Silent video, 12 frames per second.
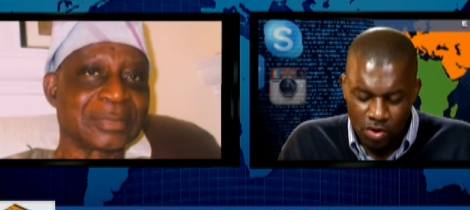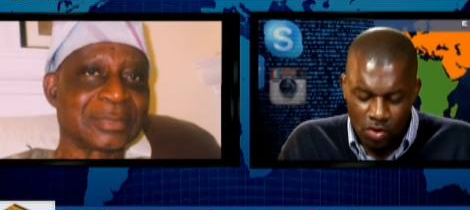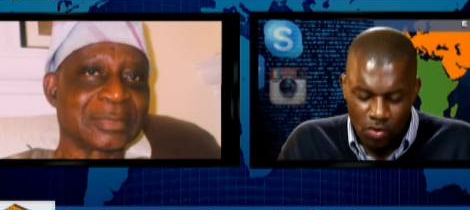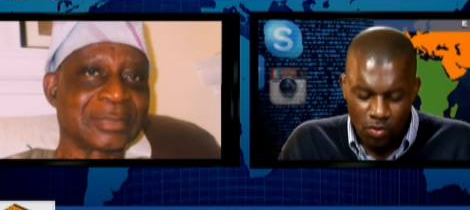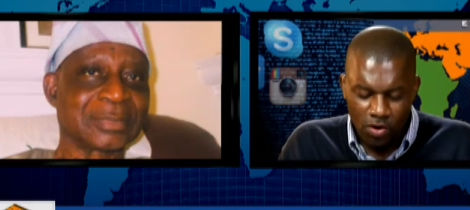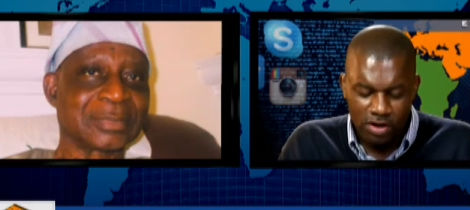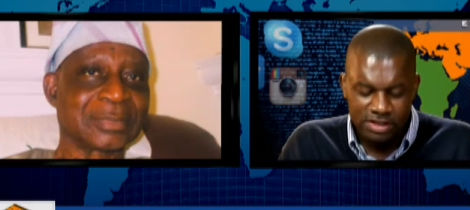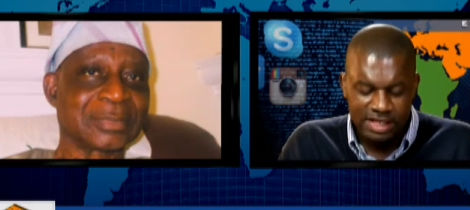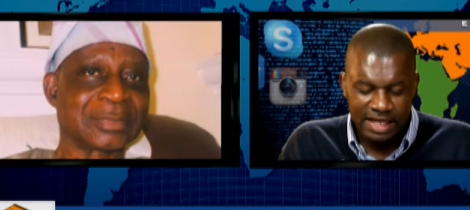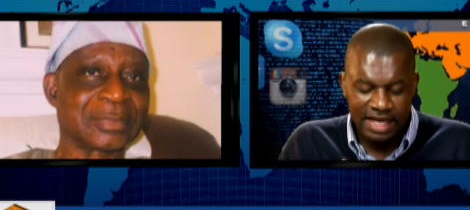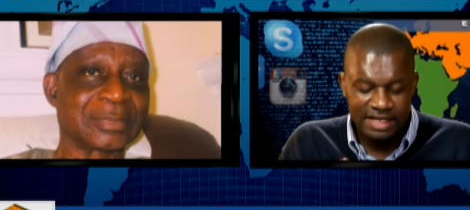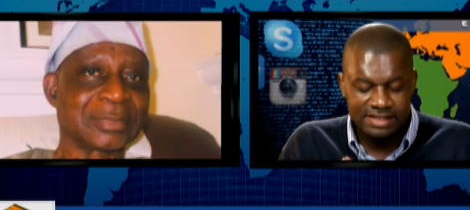Speaker 1: was
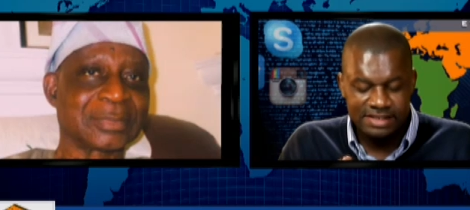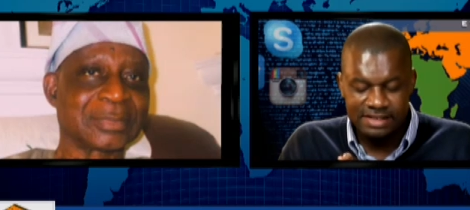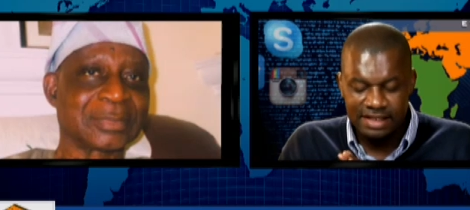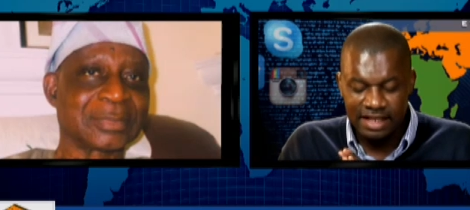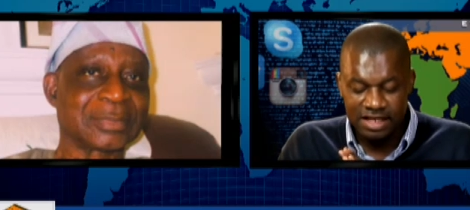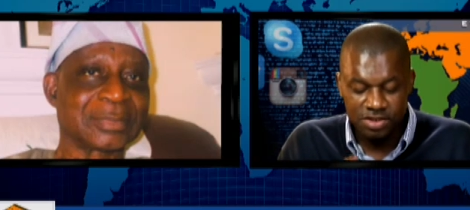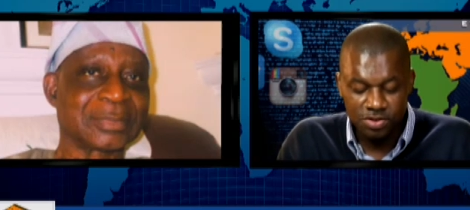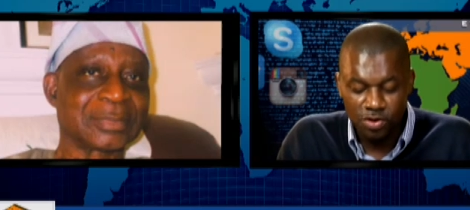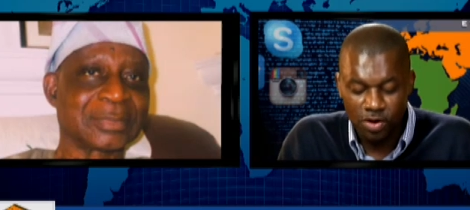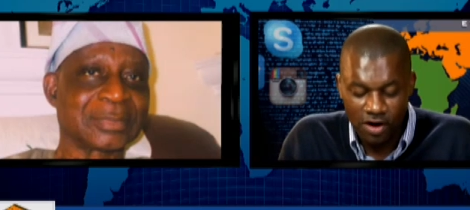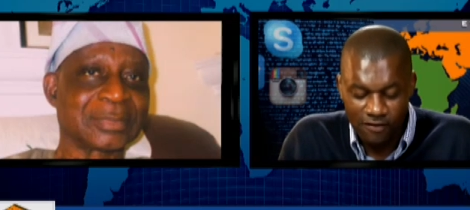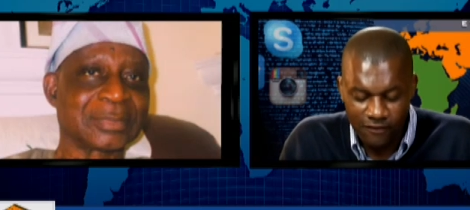against the national
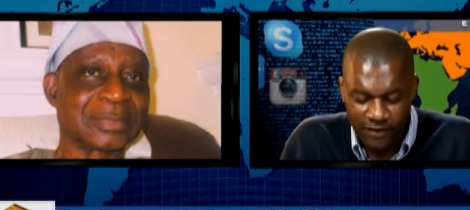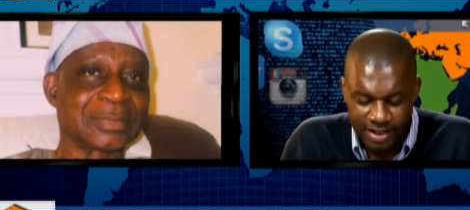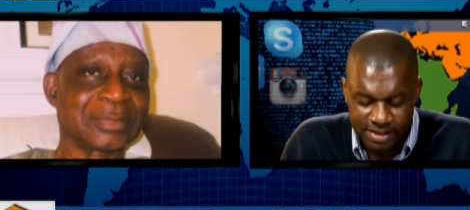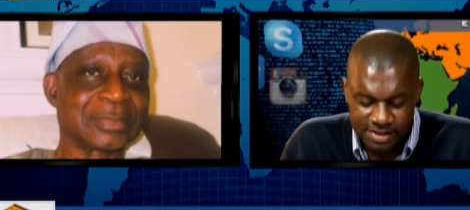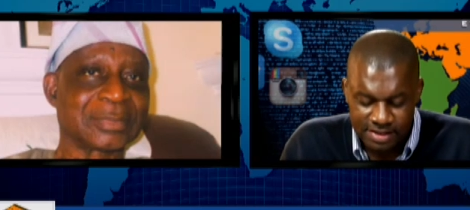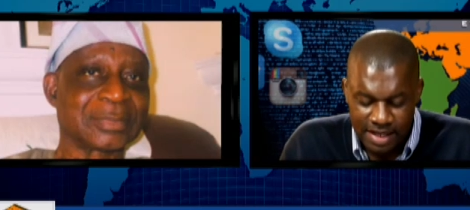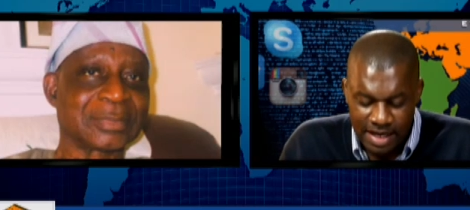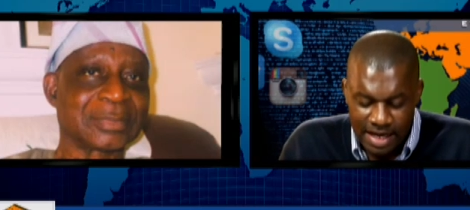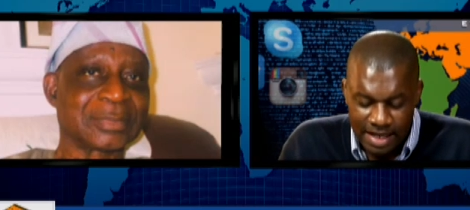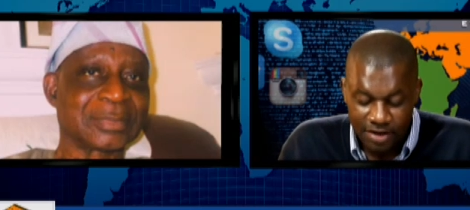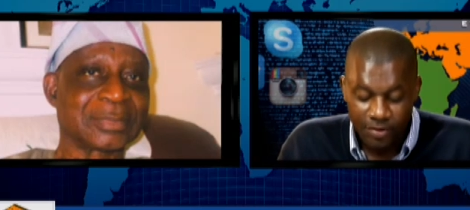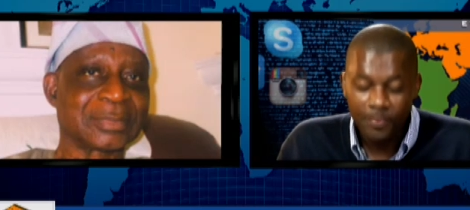conference.
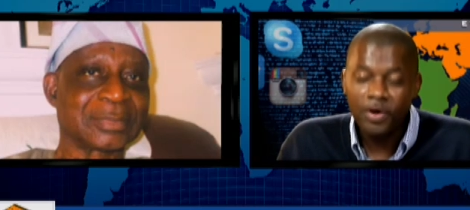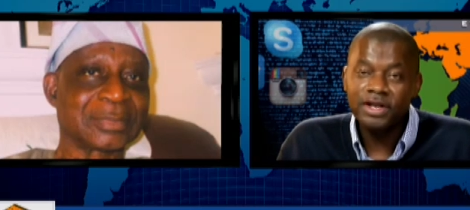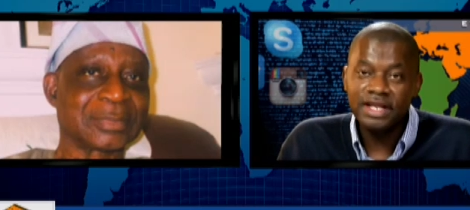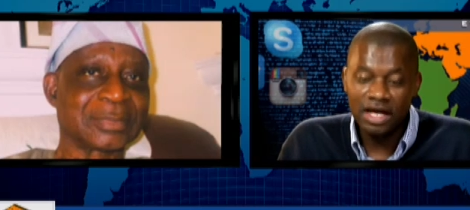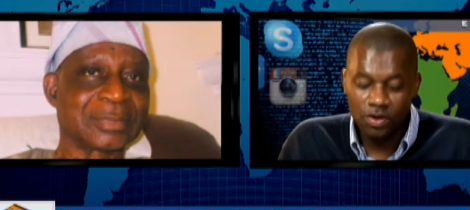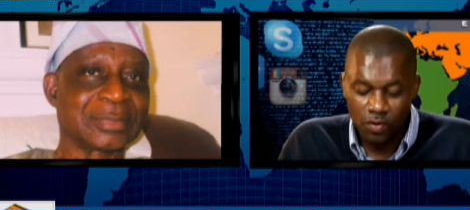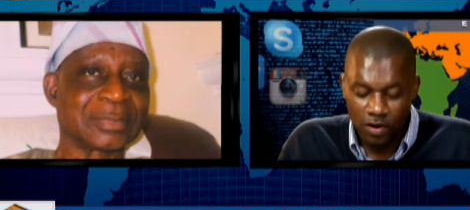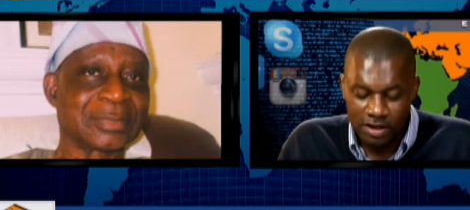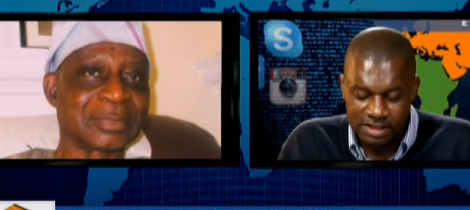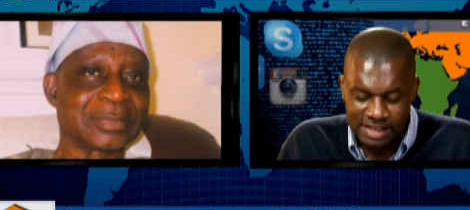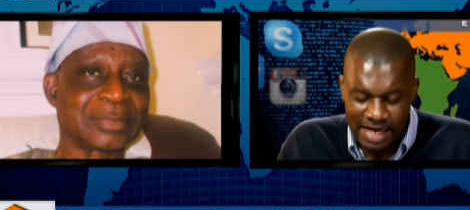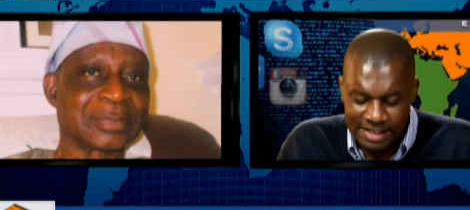The report then was
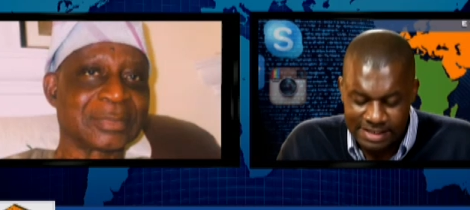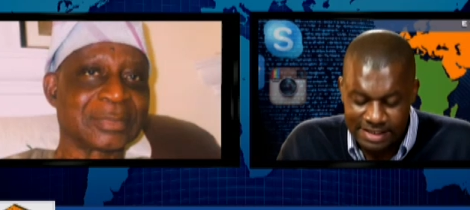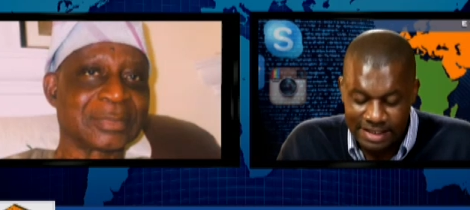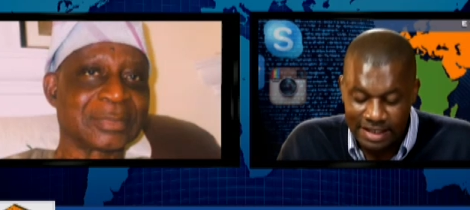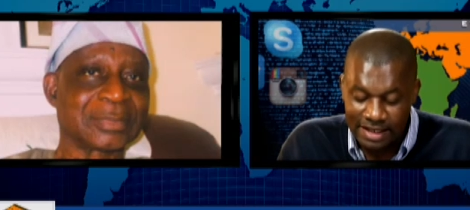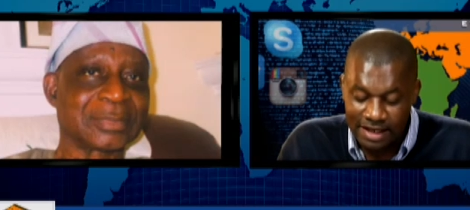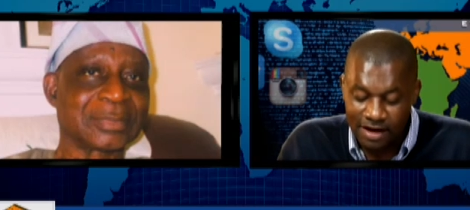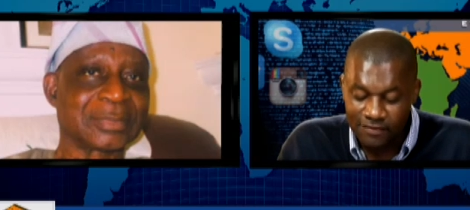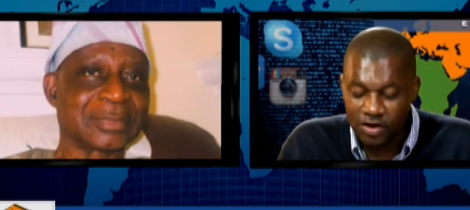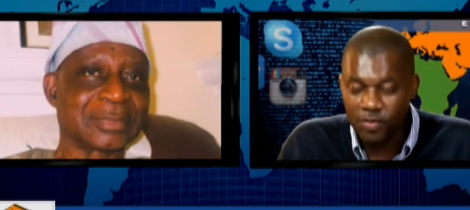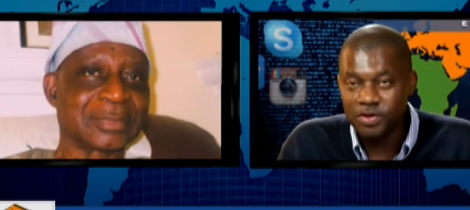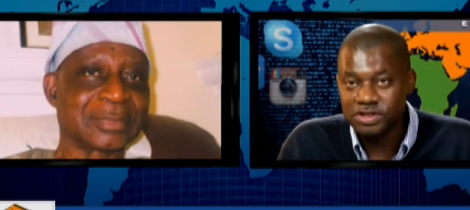that the leader of the
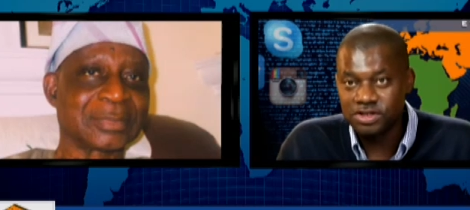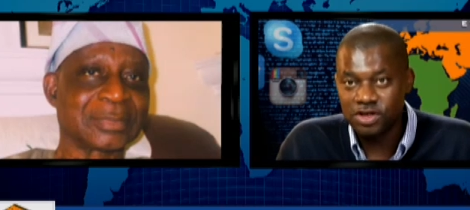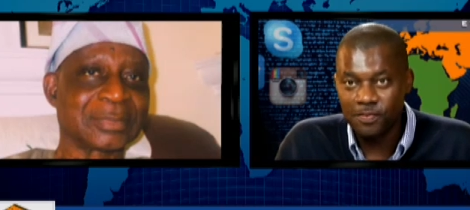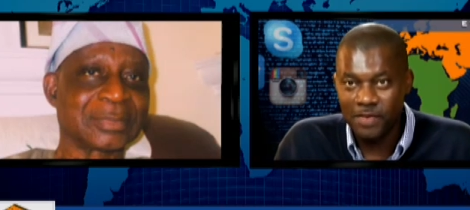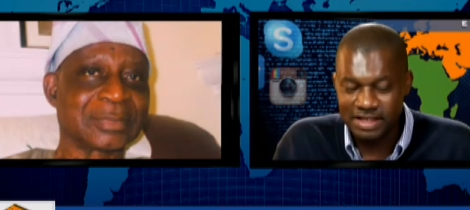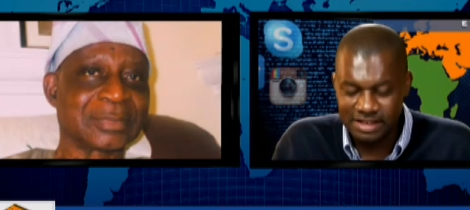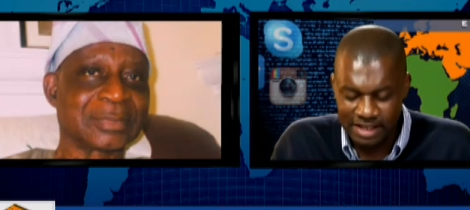opposition party, the